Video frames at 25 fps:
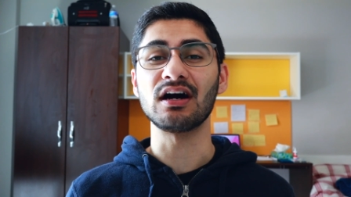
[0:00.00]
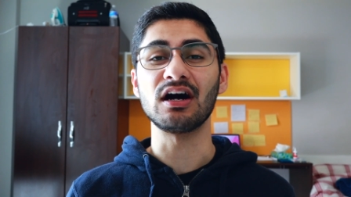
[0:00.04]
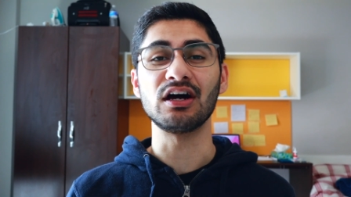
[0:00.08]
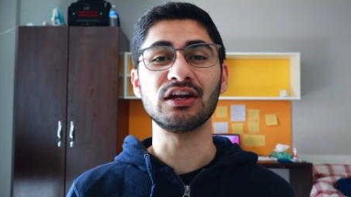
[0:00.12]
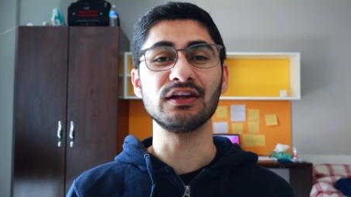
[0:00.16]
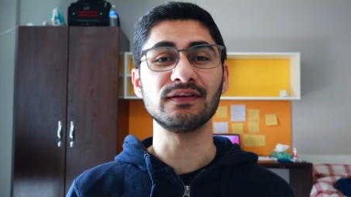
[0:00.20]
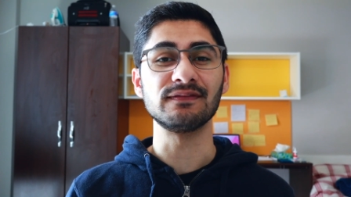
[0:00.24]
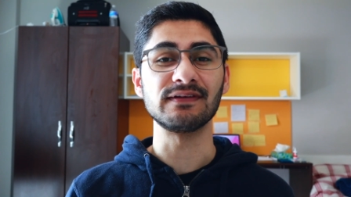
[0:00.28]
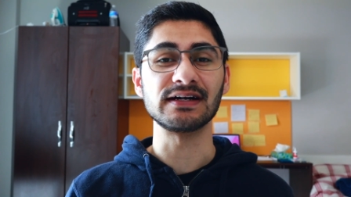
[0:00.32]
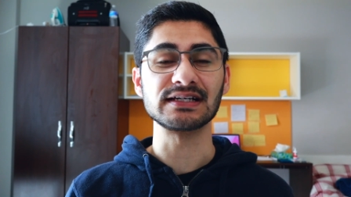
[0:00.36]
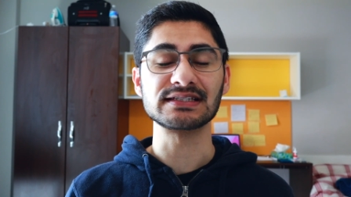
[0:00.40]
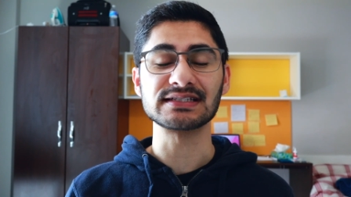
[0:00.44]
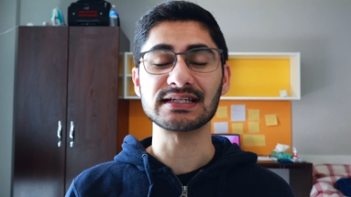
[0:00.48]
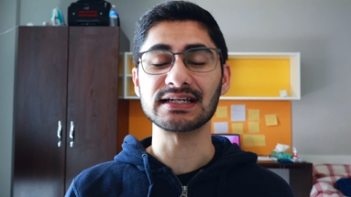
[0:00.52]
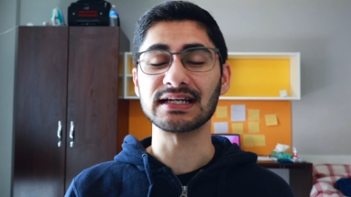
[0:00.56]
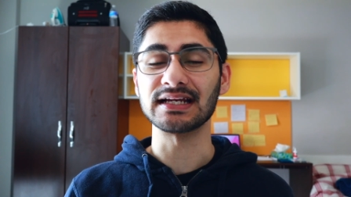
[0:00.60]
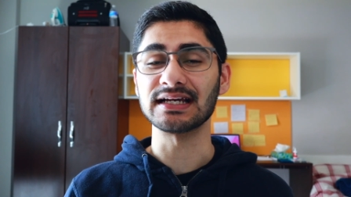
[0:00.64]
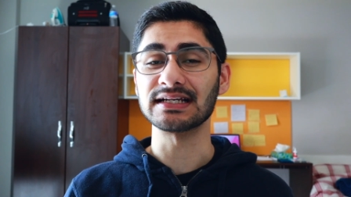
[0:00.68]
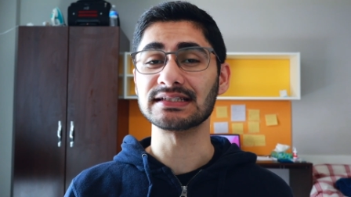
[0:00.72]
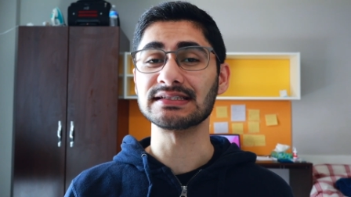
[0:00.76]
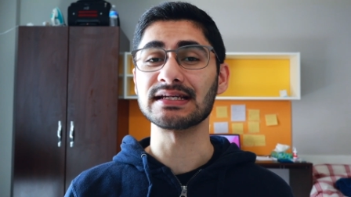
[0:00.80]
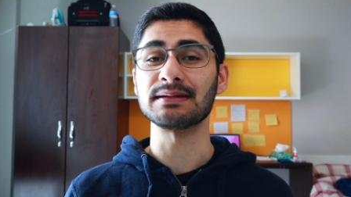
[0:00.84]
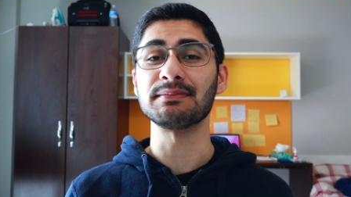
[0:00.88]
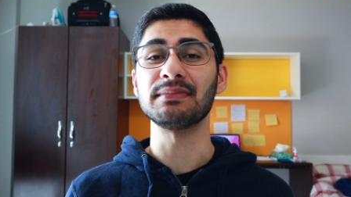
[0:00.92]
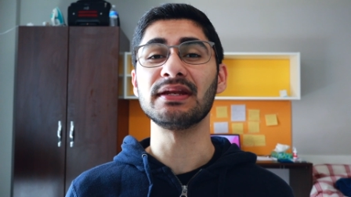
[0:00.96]
cardiovascular
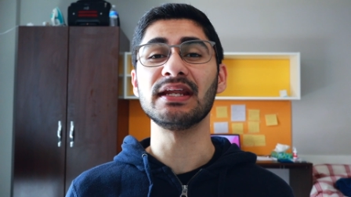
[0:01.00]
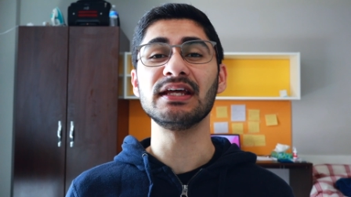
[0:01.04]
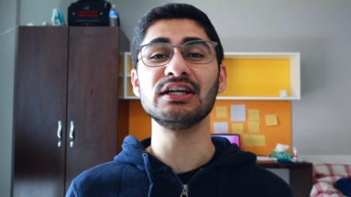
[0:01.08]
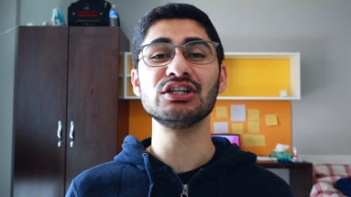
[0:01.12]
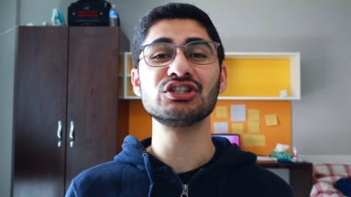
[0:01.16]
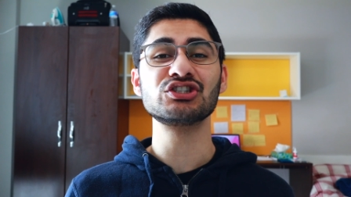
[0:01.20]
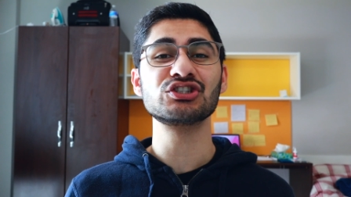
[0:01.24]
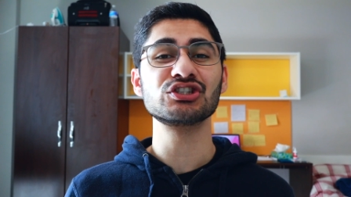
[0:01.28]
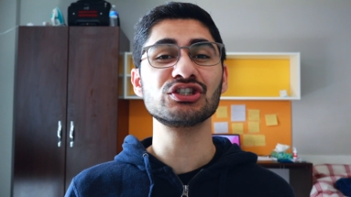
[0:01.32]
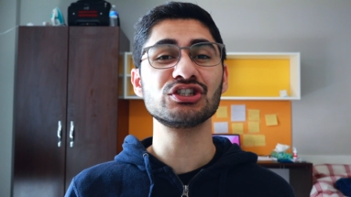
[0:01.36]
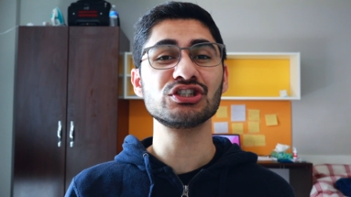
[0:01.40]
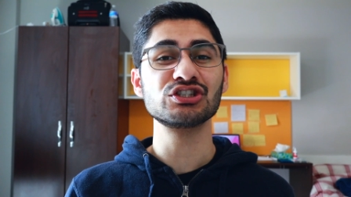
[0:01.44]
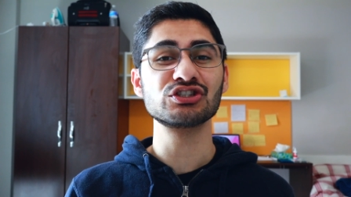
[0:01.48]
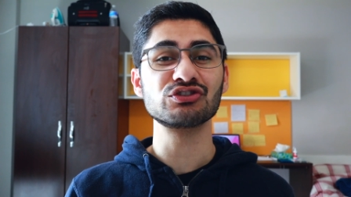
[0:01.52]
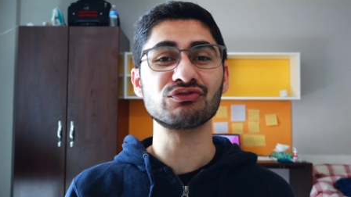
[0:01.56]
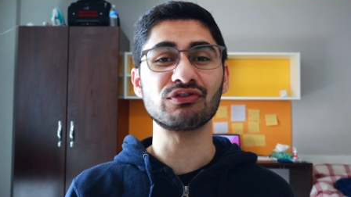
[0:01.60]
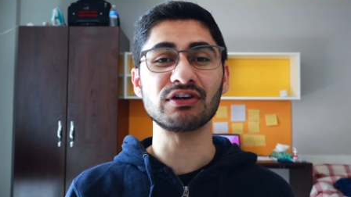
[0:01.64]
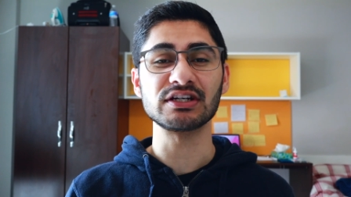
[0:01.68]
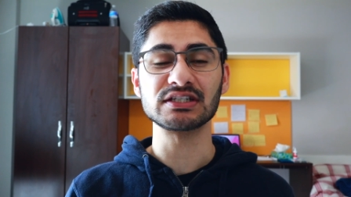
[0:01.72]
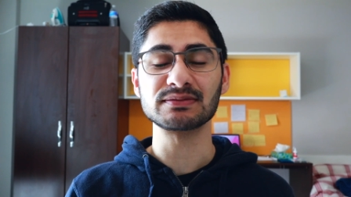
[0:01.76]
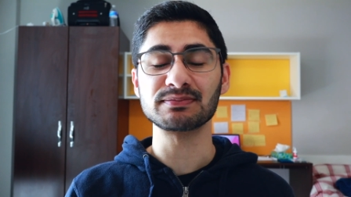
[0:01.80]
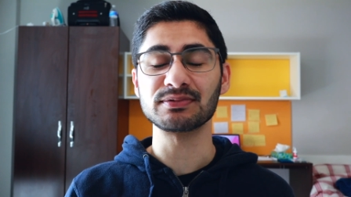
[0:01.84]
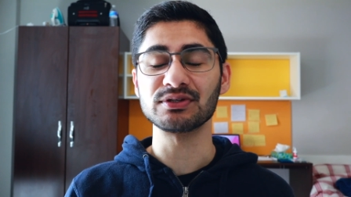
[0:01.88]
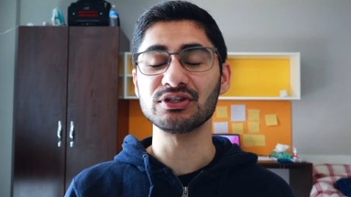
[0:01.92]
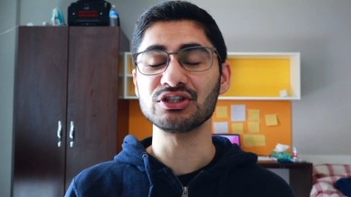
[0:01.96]
examinations,
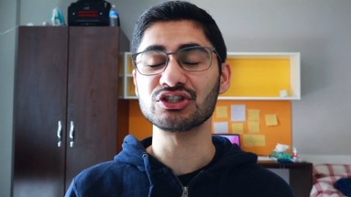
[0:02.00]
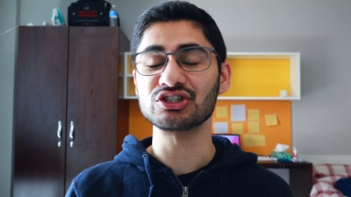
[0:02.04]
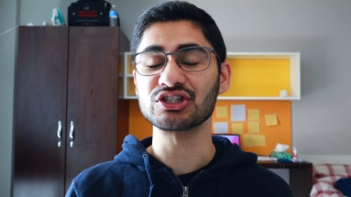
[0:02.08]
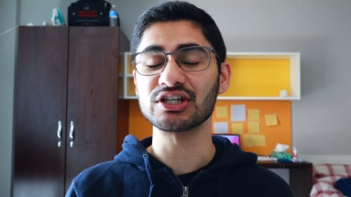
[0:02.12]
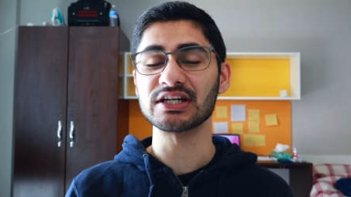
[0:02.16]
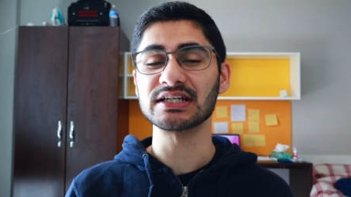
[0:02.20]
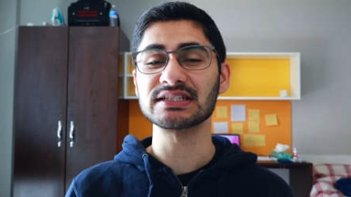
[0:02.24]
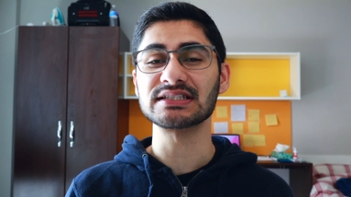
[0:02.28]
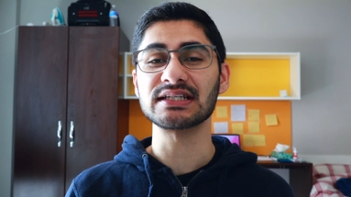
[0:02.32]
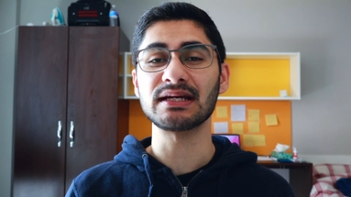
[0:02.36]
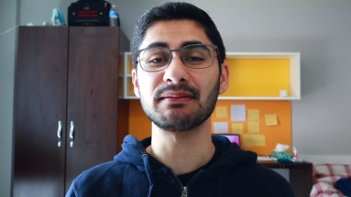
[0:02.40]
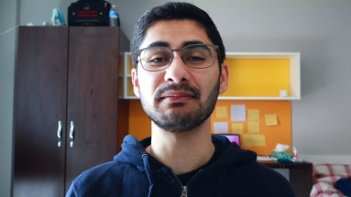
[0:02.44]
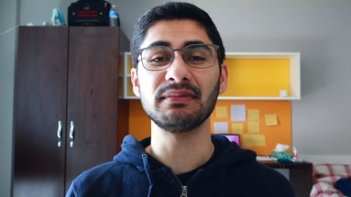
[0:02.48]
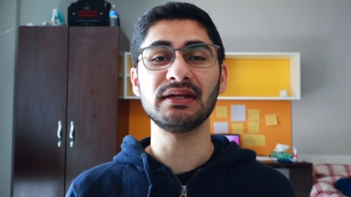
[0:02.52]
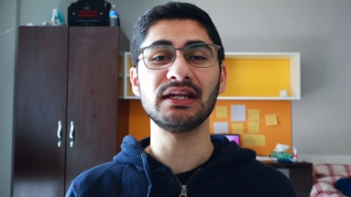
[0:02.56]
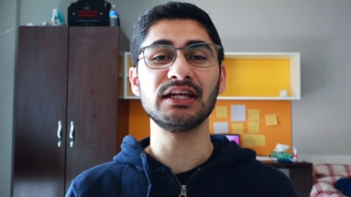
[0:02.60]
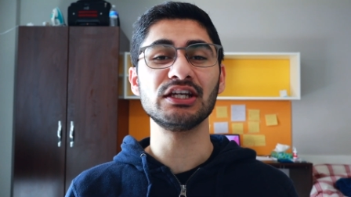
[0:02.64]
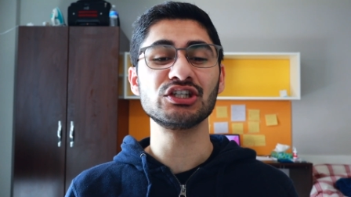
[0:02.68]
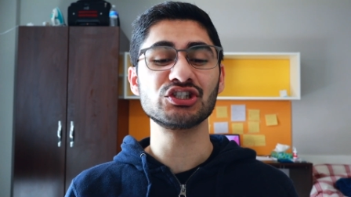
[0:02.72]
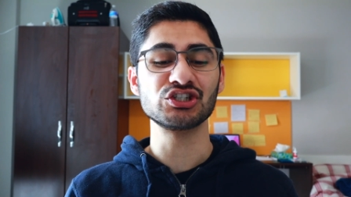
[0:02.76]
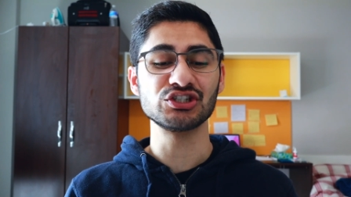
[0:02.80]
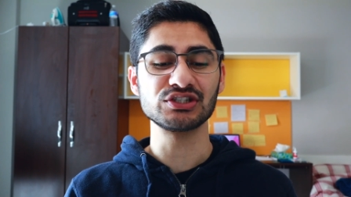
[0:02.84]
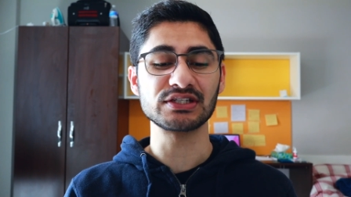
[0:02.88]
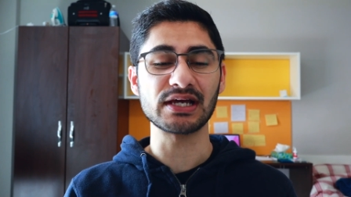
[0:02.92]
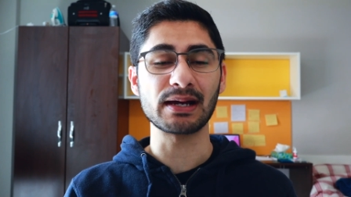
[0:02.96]
respiratory
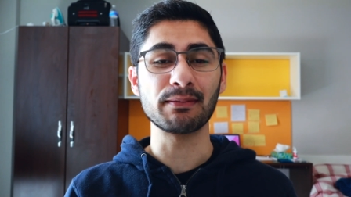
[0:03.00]
examinations,